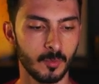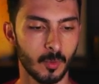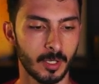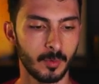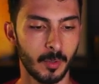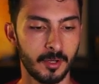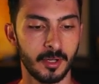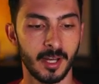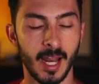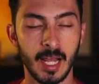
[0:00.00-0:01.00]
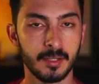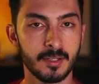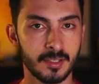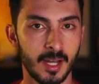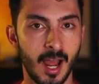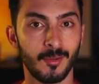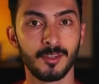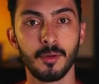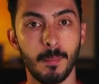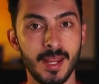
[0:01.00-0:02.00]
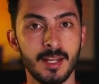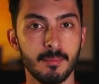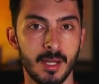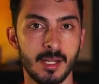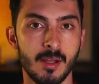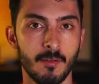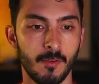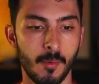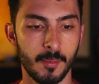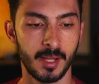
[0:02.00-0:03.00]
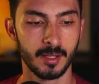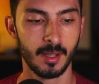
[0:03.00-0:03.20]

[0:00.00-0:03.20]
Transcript: work, where you can understand how to make money from it.